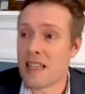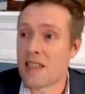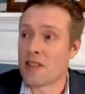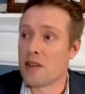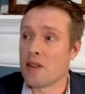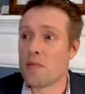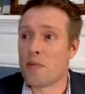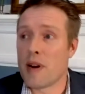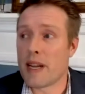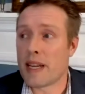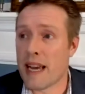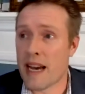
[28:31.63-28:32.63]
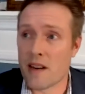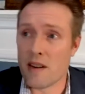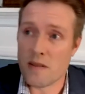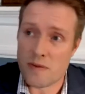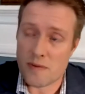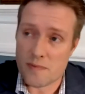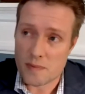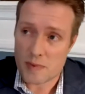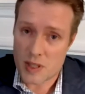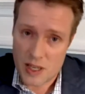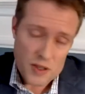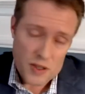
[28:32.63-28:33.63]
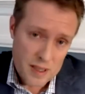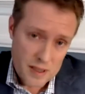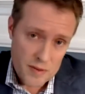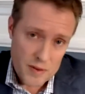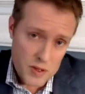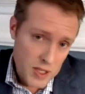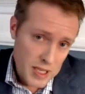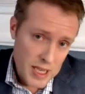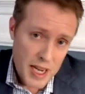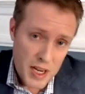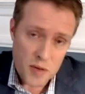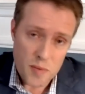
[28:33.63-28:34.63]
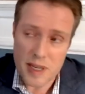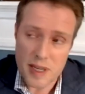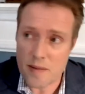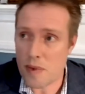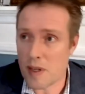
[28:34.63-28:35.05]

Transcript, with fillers: until the breakout of essentially the first engagement.